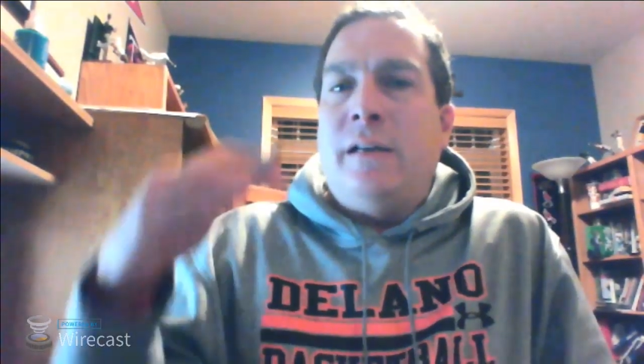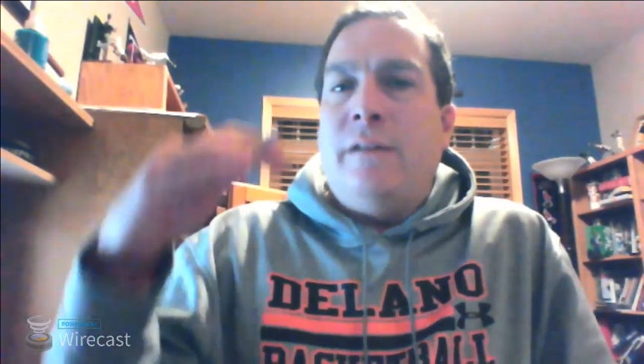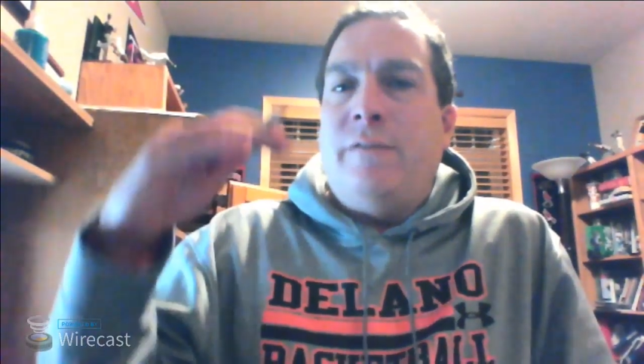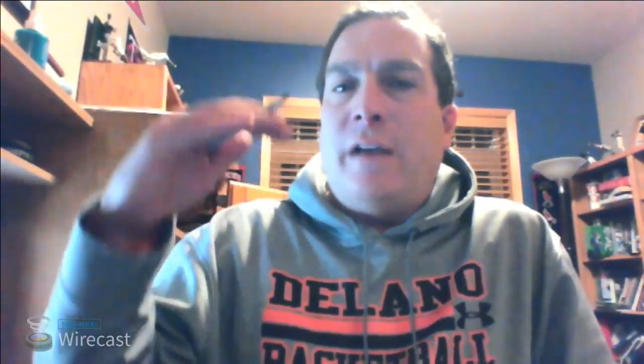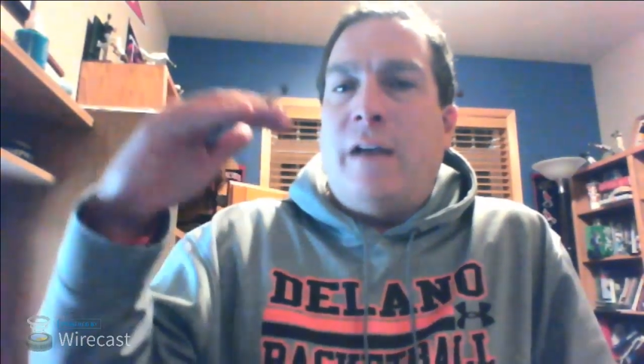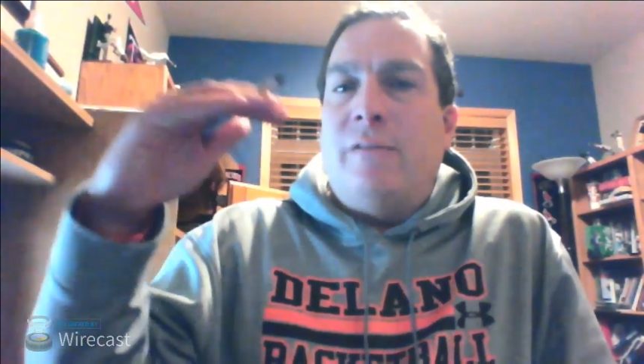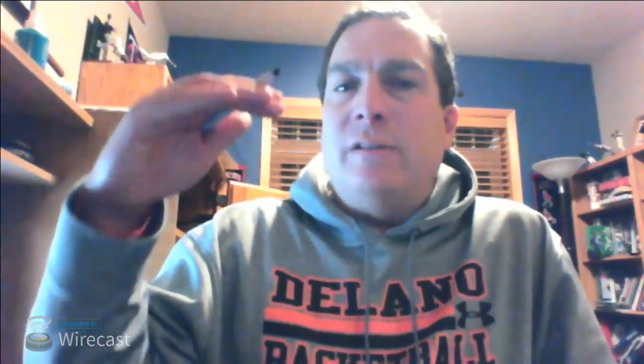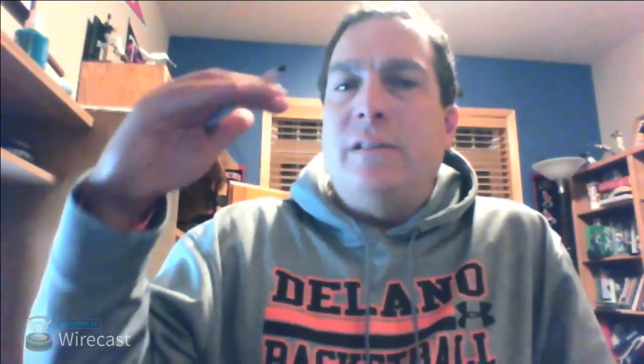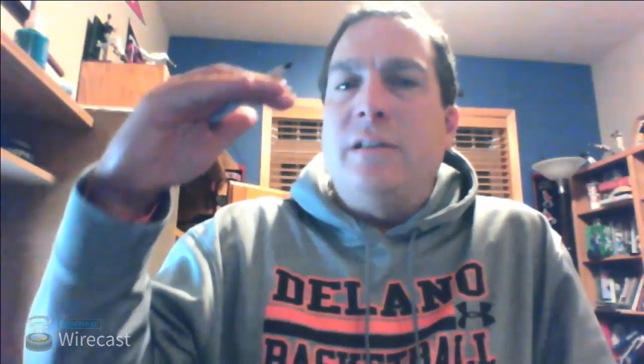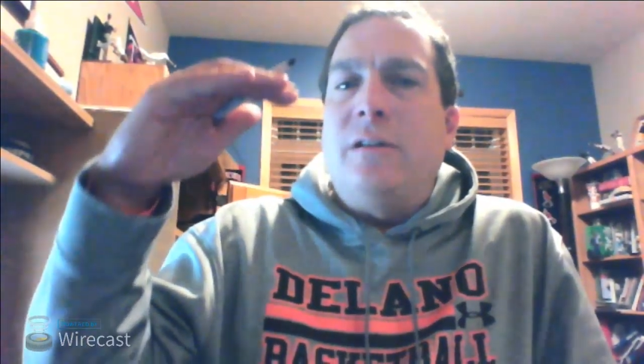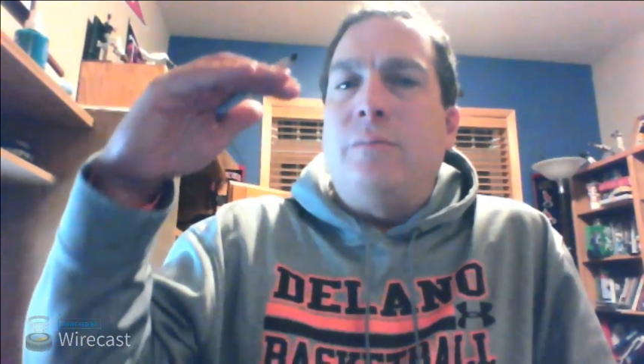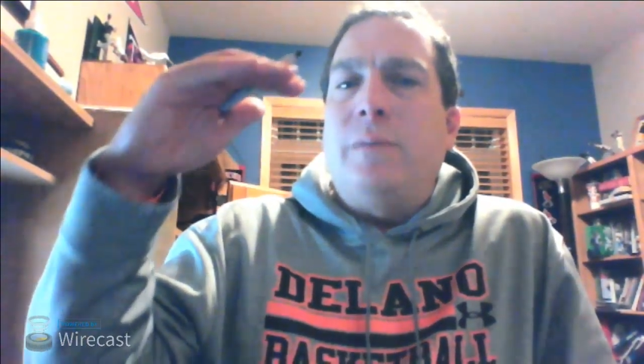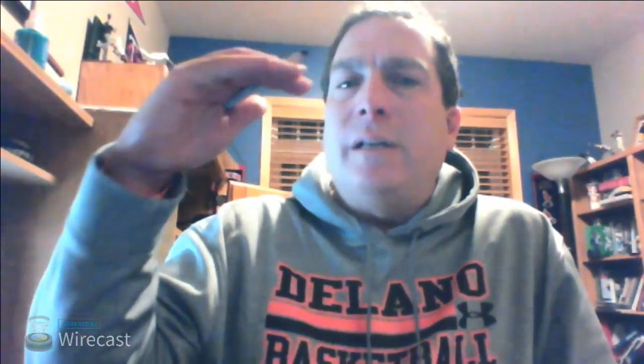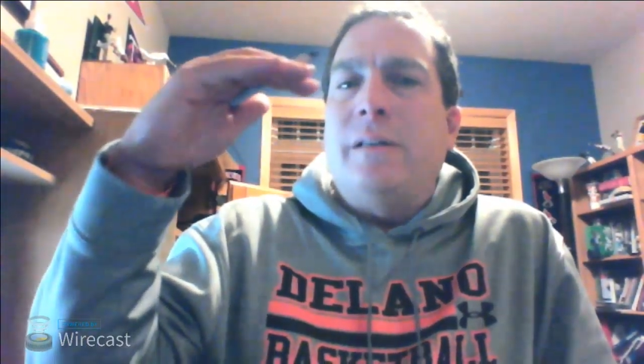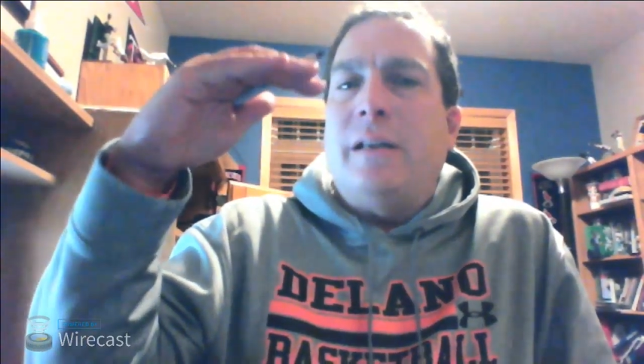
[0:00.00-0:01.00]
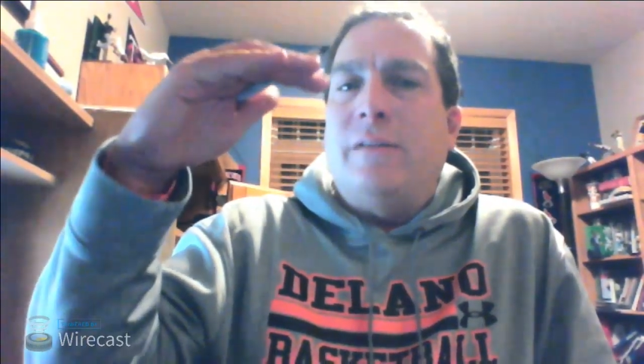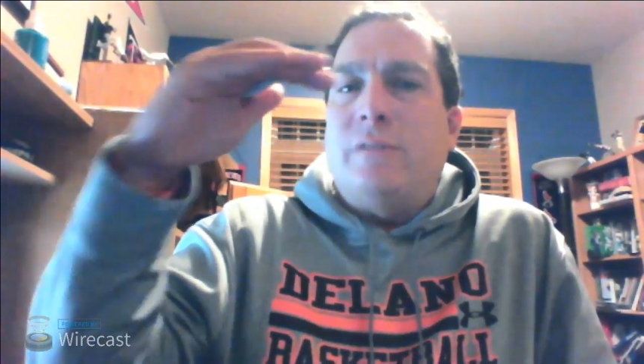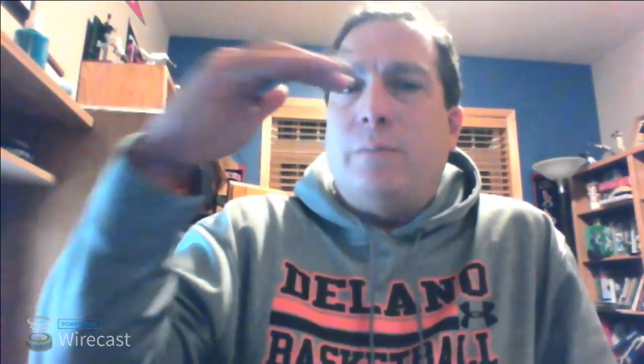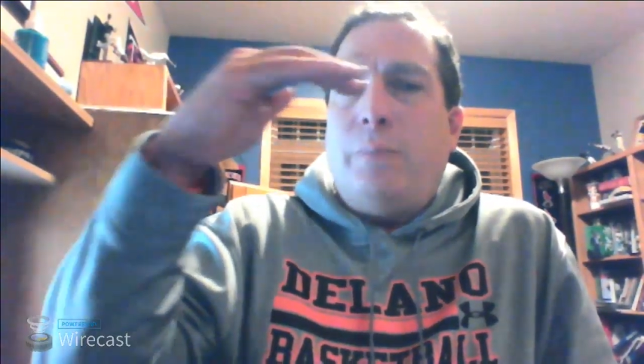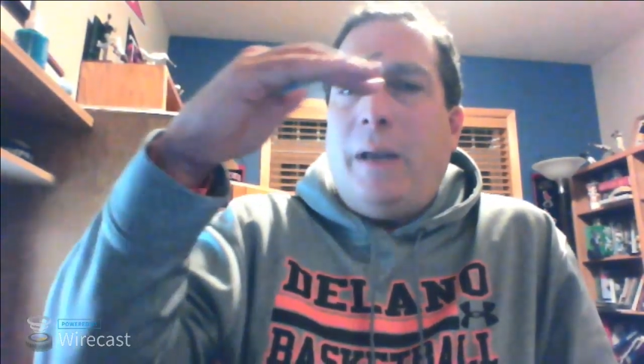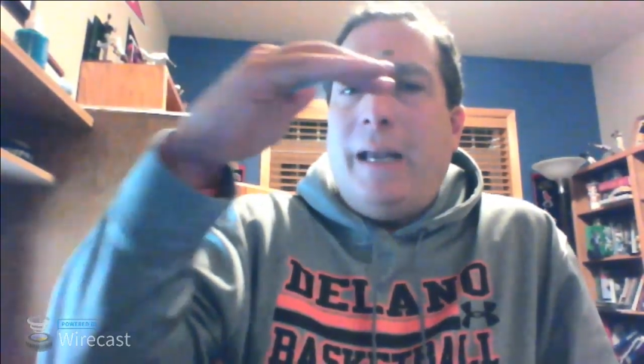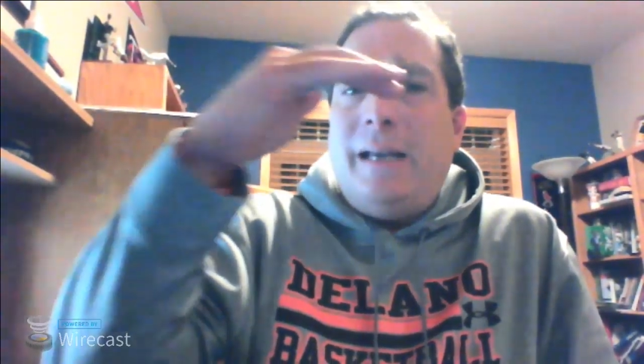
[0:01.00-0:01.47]
And if every single month they have
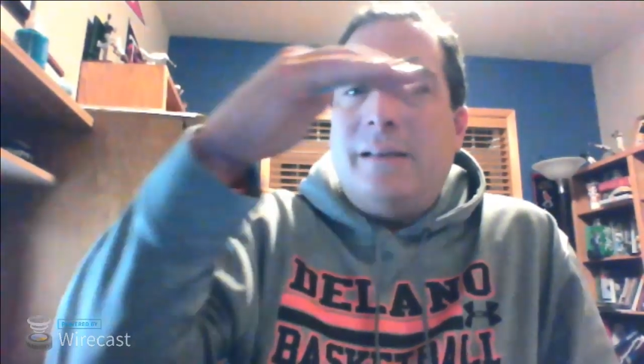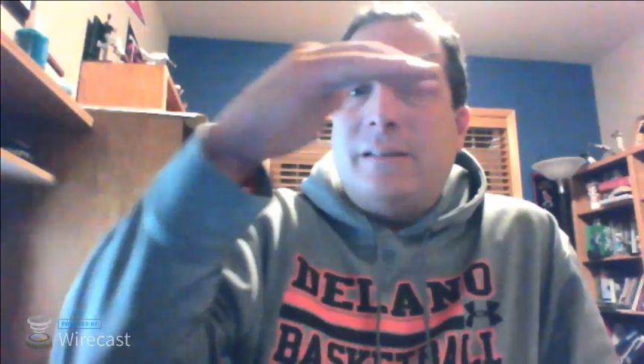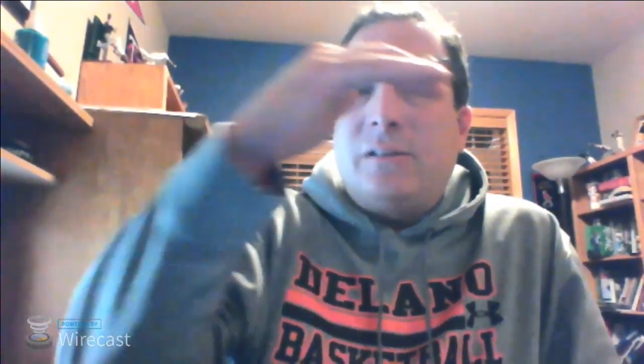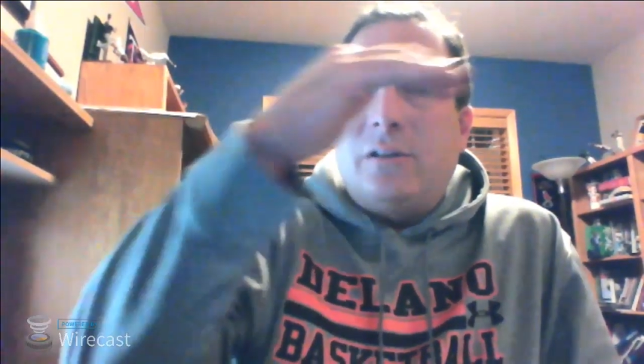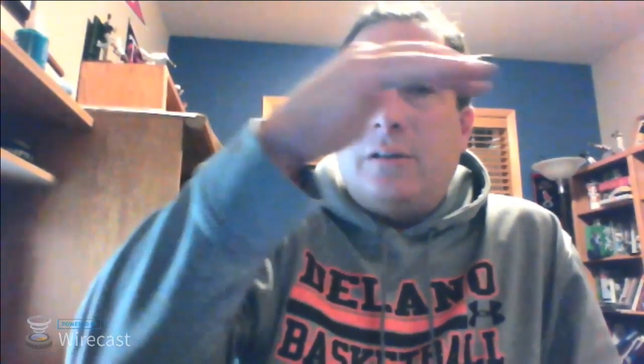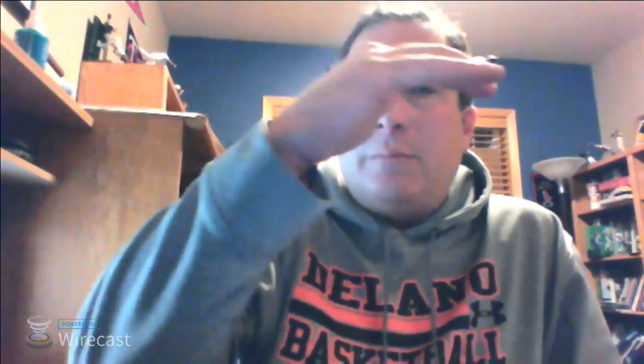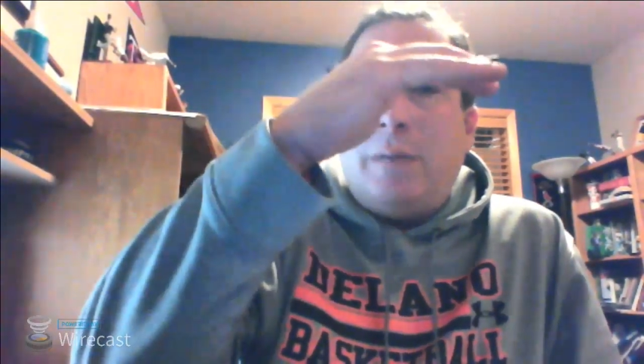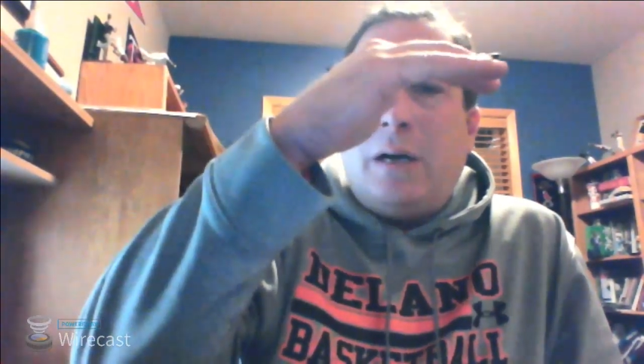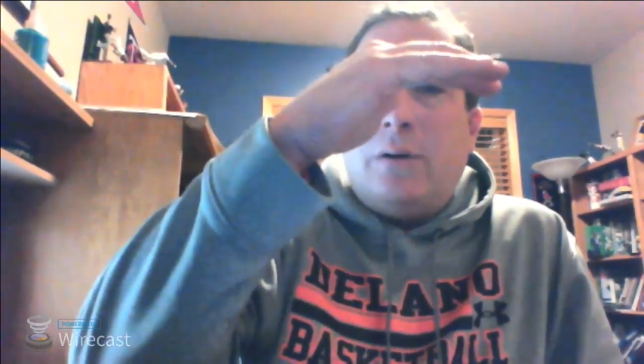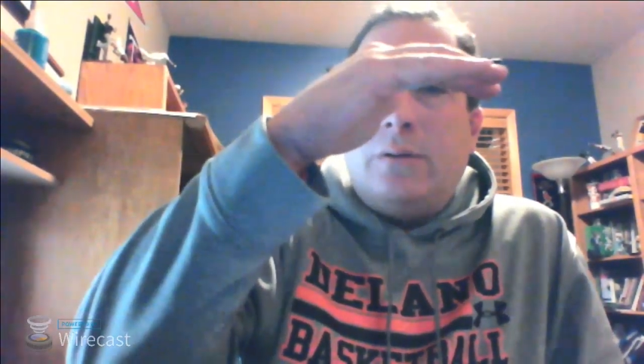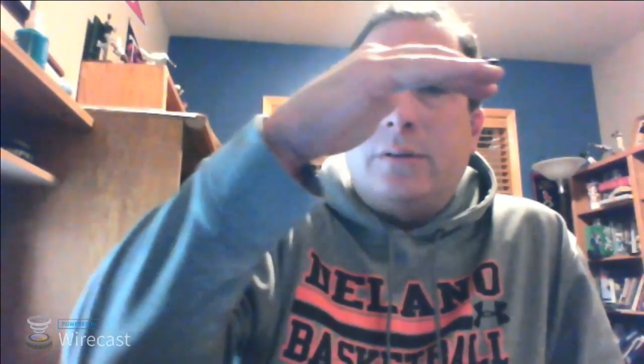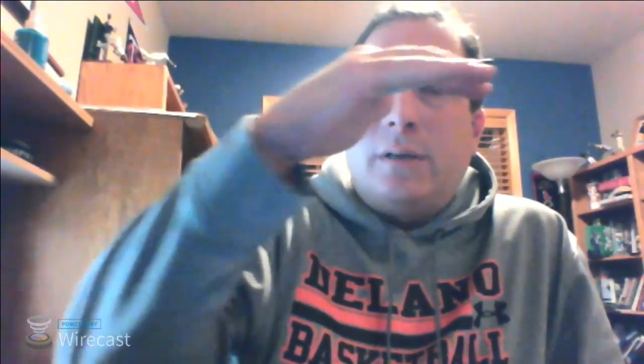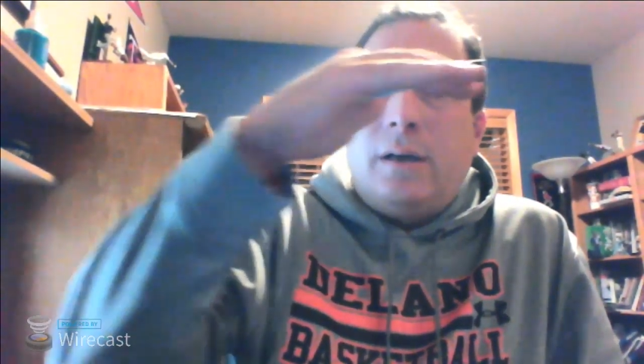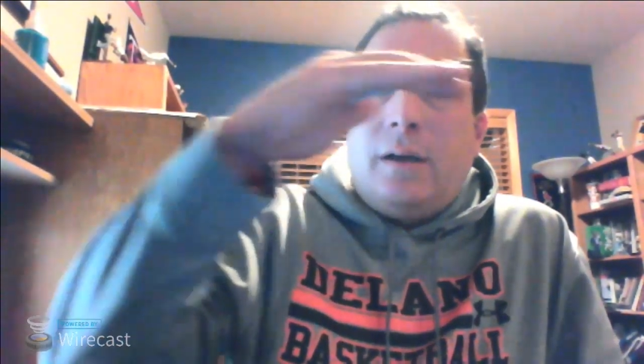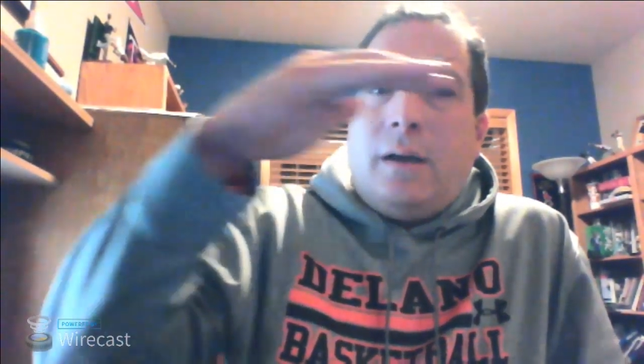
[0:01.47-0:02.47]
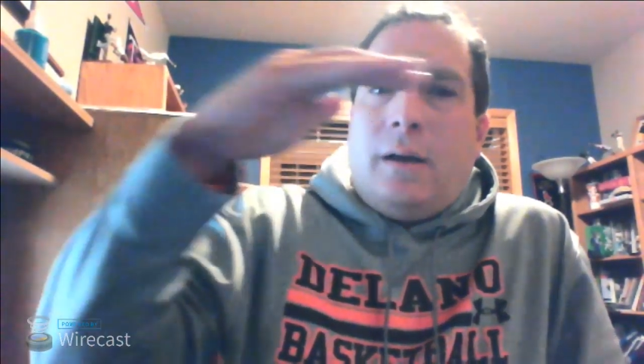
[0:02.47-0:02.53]
to pay a certain amount,